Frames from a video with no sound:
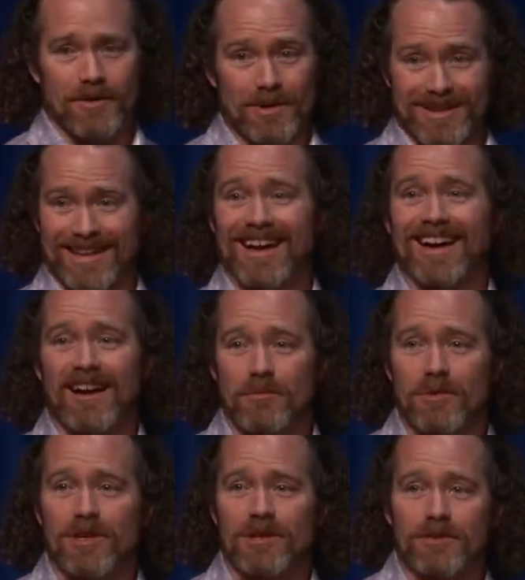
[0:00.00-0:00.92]
what the heck
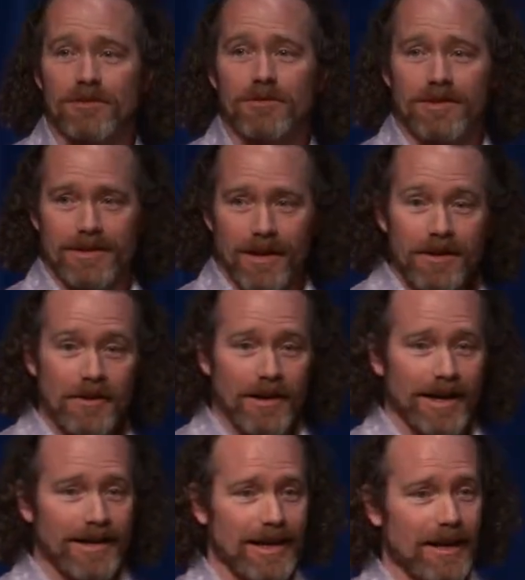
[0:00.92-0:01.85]
I'm going to do with an
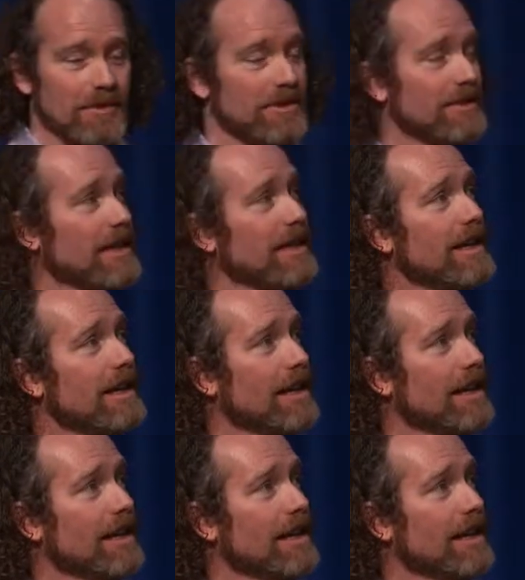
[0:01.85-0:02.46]
undergrad in chemistry.